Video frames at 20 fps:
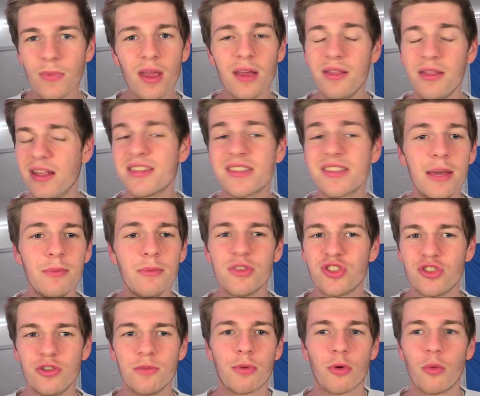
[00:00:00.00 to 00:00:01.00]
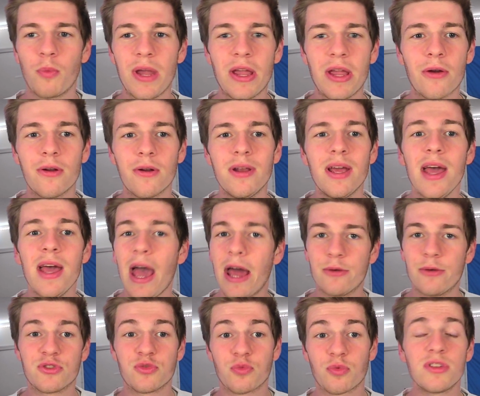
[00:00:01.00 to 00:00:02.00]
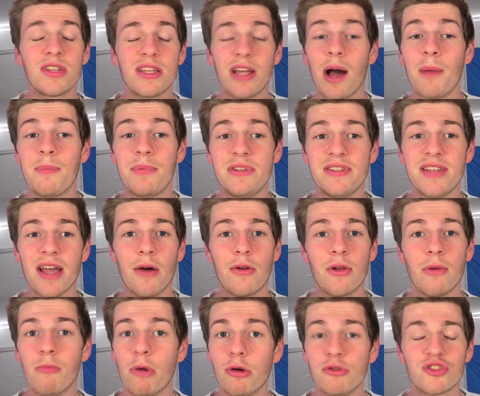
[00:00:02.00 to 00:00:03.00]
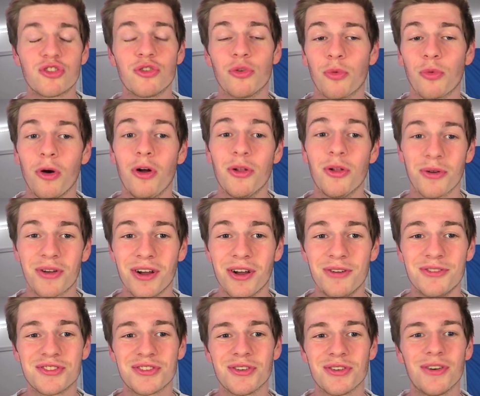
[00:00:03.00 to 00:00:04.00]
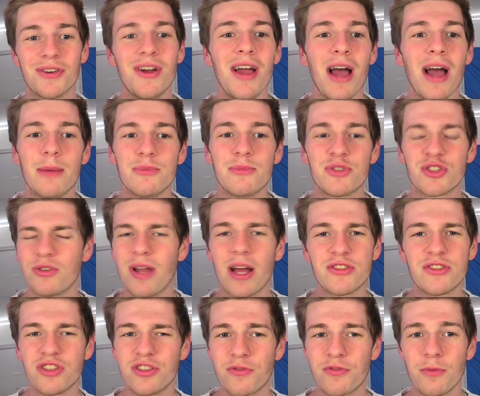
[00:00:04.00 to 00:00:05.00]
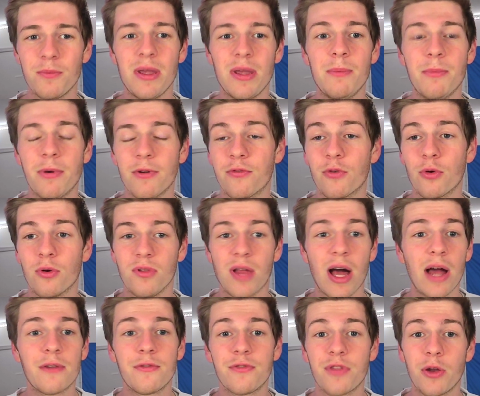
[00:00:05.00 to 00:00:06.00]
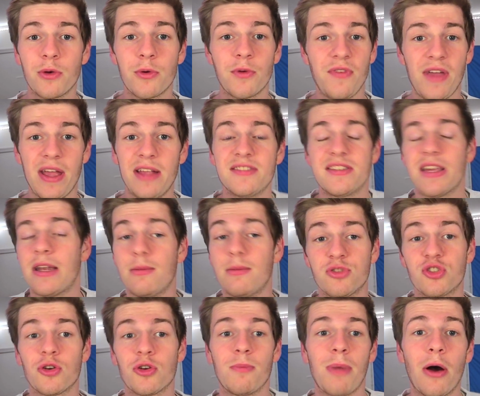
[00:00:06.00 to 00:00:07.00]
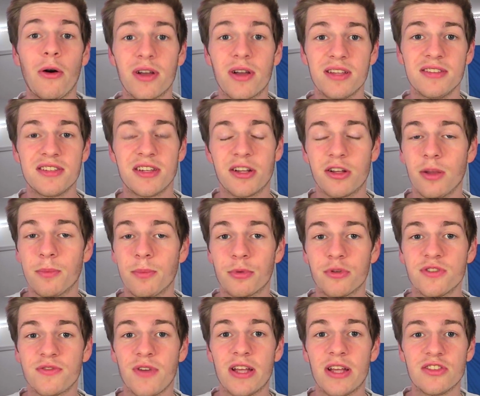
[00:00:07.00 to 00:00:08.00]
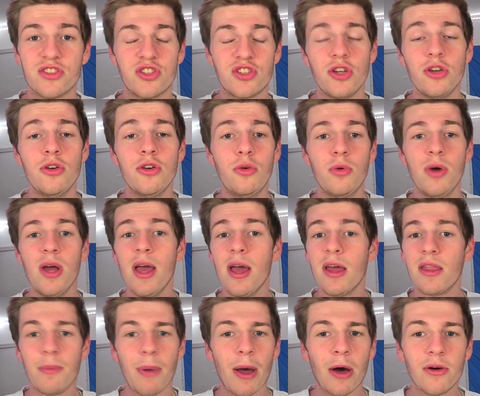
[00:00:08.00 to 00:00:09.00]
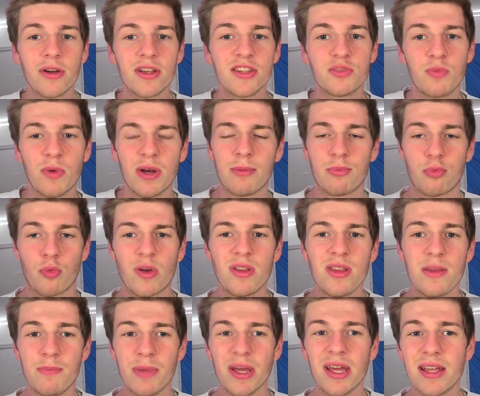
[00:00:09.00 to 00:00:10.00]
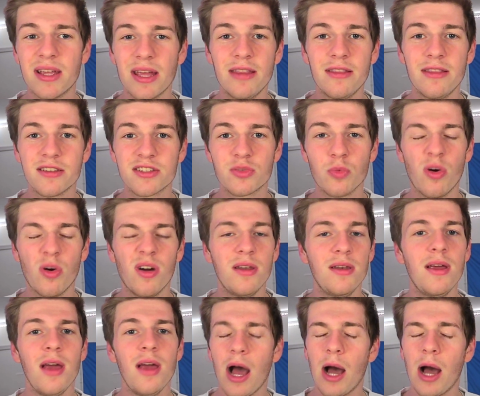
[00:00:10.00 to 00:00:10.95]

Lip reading: This game was super weird, and it was really up and down emotional roller coaster. I'm sure not just for me, but for a lot of Thunder fans, and I'm sure Pelicans and Clippers fans too. The Pelicans went up really big in this one.